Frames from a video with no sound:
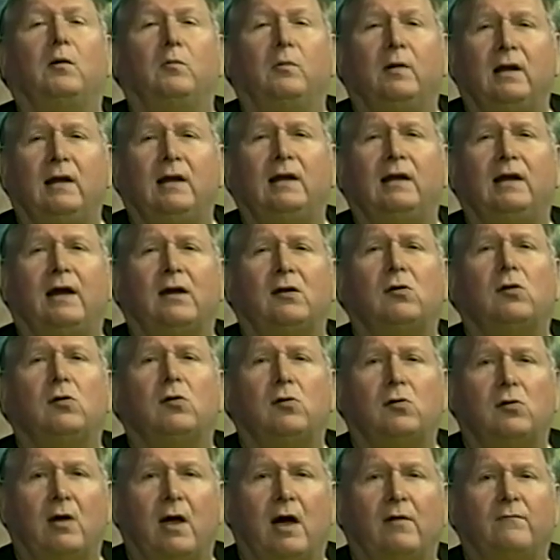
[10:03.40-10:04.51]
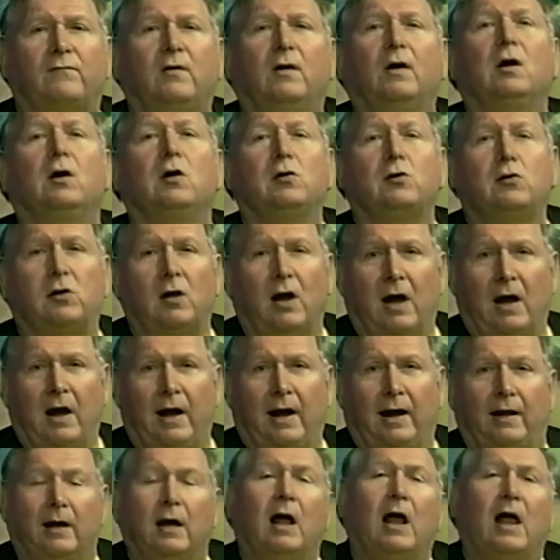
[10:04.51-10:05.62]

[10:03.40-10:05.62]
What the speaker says: it really lets your chef shine.